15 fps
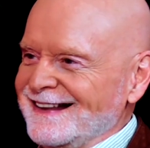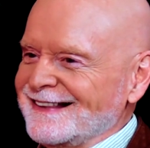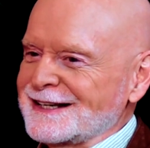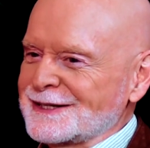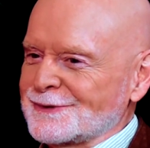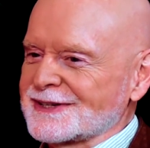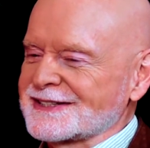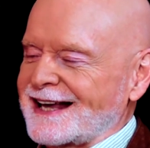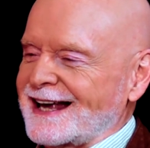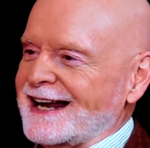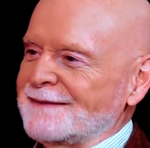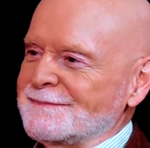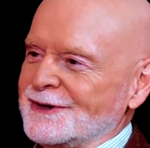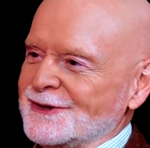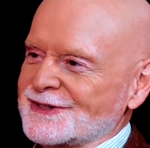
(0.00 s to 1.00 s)
This was
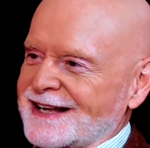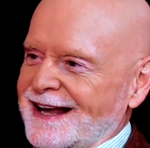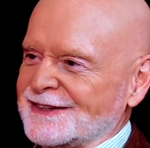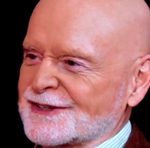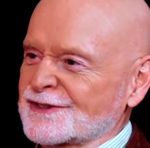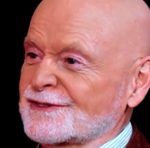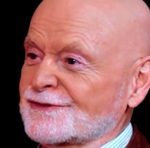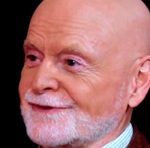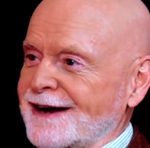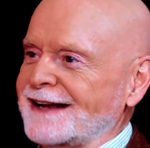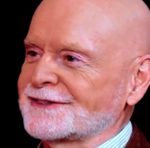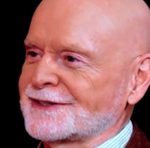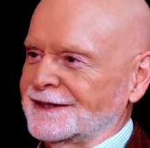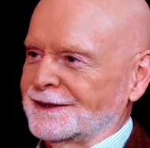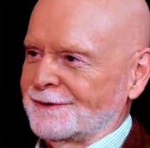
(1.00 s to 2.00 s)
Saddam Hussein's
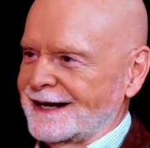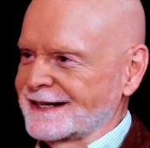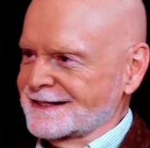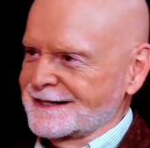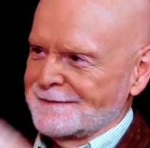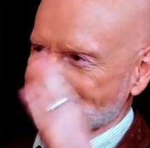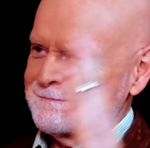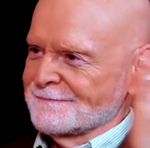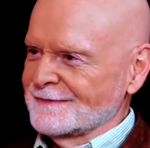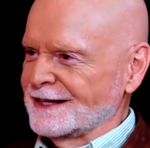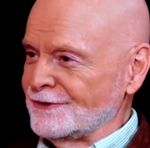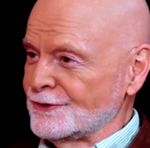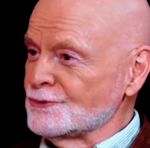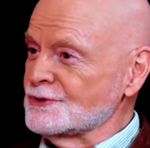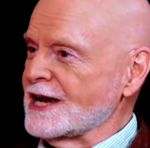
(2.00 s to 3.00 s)
threat to the West.
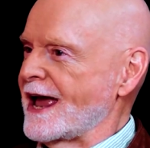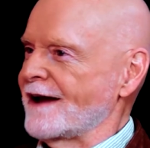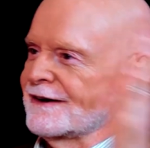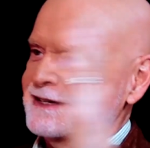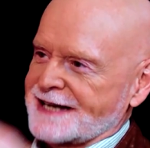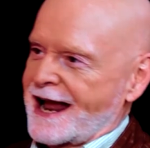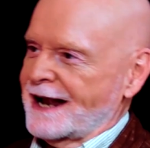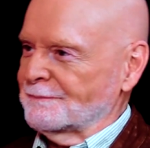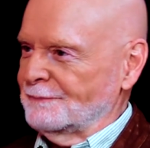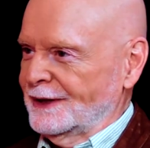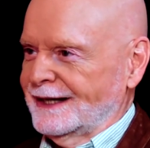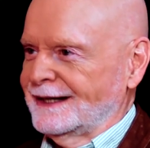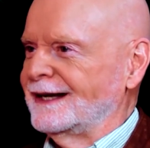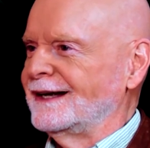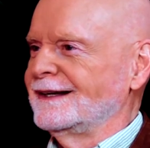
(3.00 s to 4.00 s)
If you dare attack
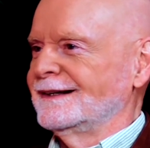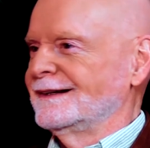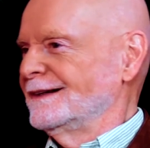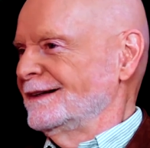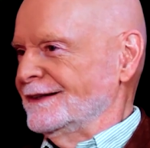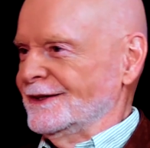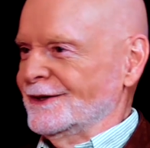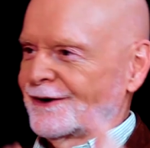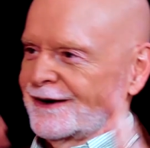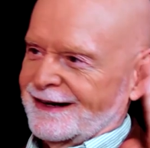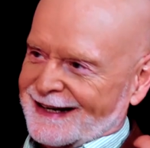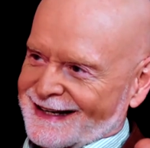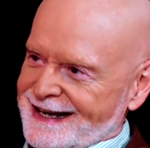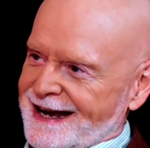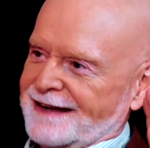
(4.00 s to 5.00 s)
me, you're going
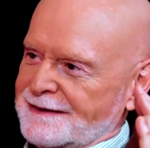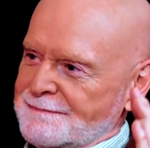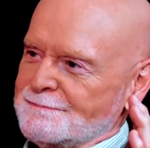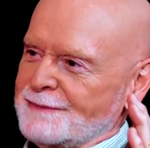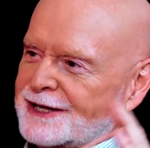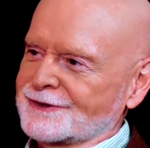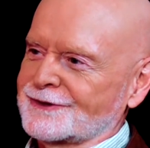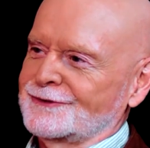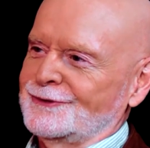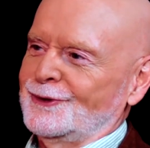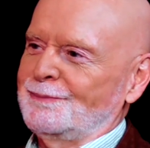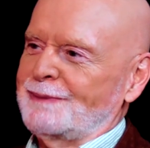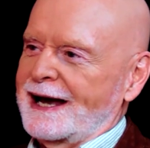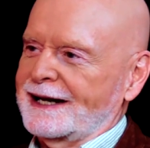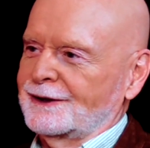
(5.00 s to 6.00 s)
to get the mother of
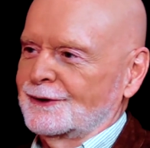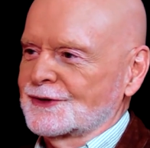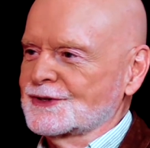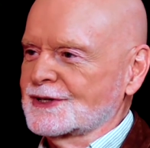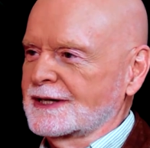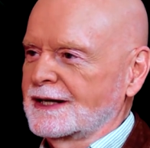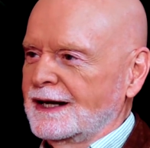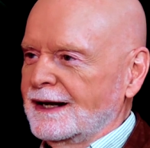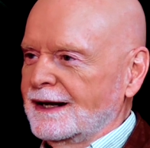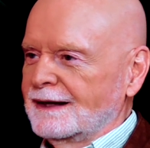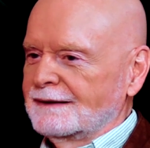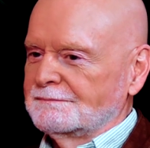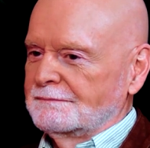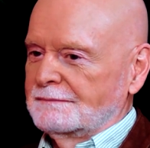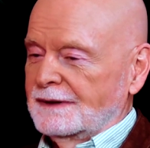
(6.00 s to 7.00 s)
all battles.
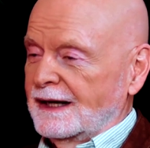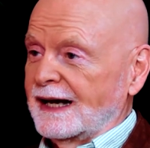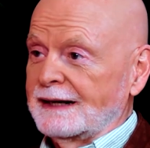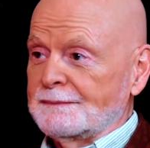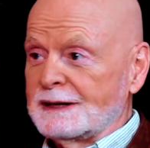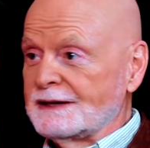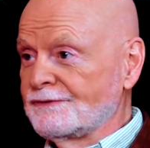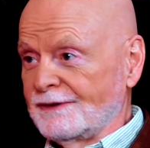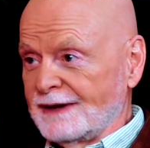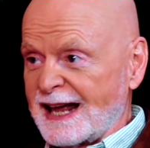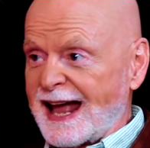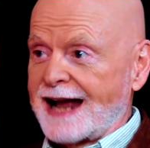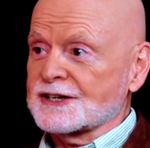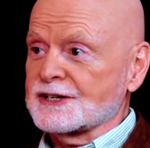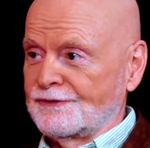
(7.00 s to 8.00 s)
And I mean,
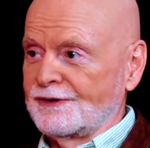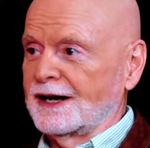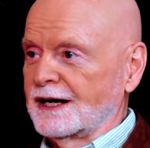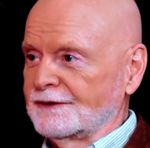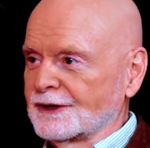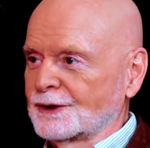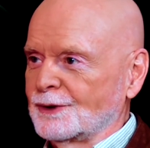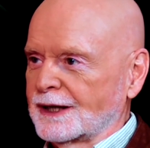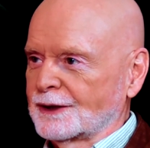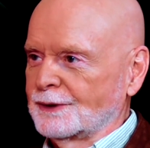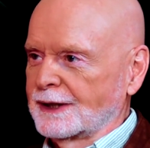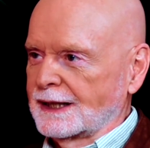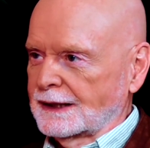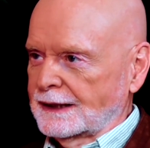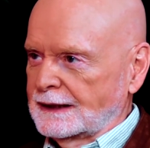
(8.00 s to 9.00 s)
he actually fell over quite
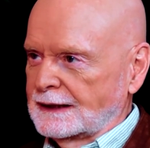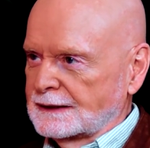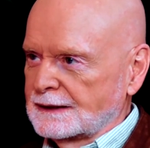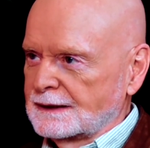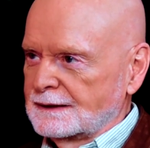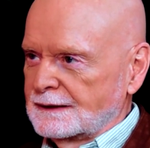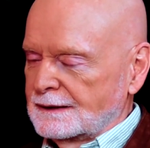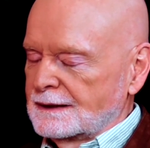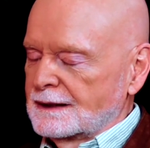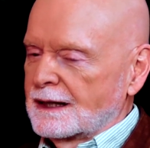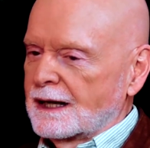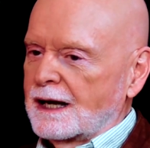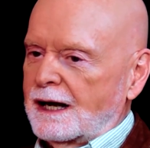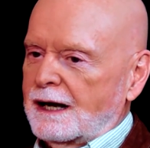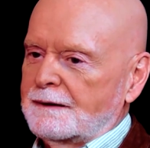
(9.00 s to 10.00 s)
quickly.
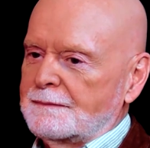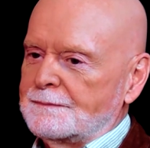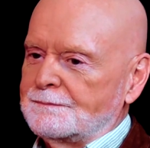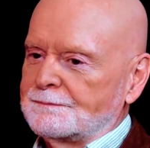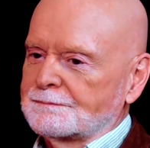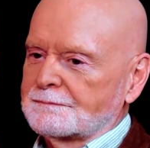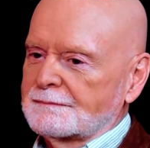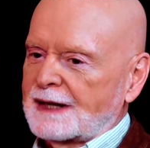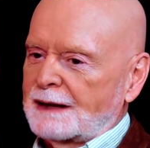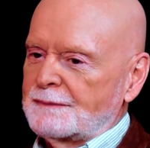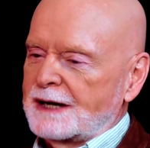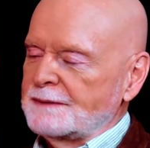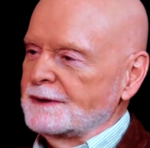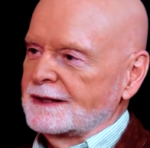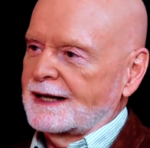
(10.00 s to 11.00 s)
And
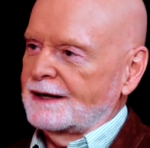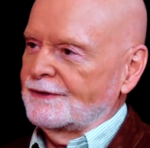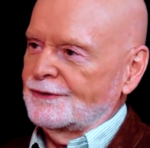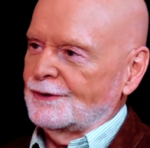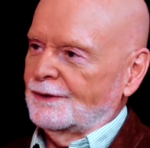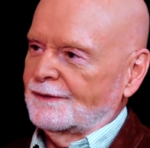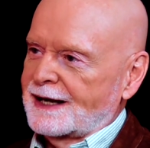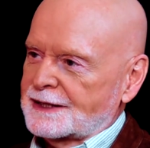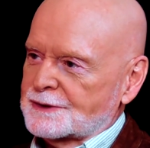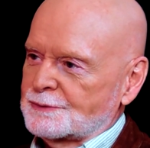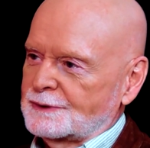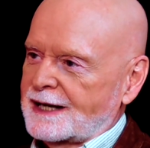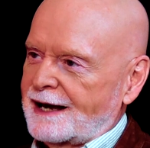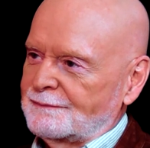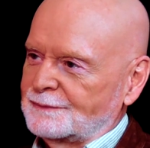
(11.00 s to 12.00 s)
maybe they thought that's
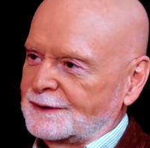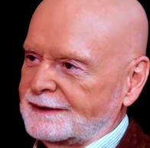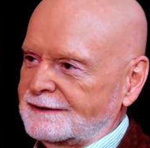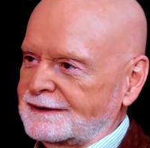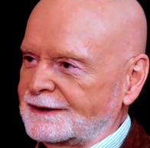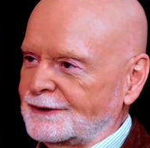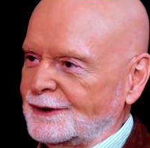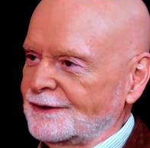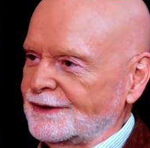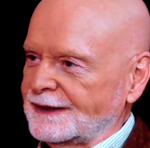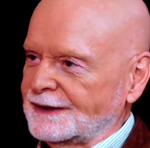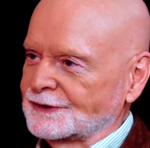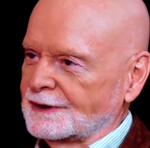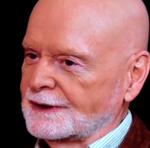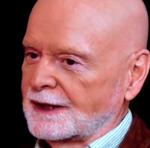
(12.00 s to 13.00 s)
what happened with the
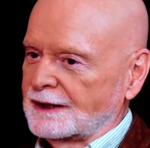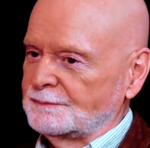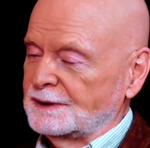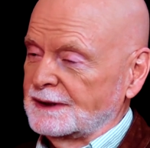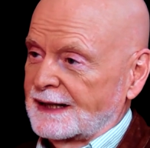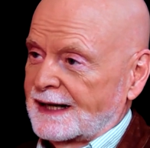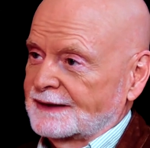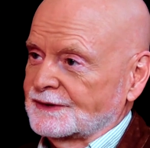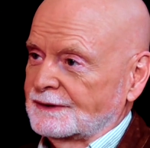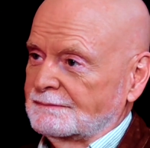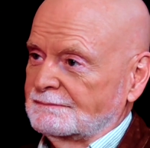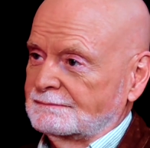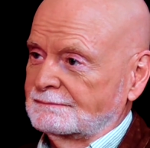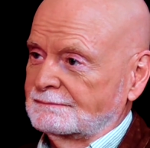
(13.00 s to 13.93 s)
Houthis, but it hasn't.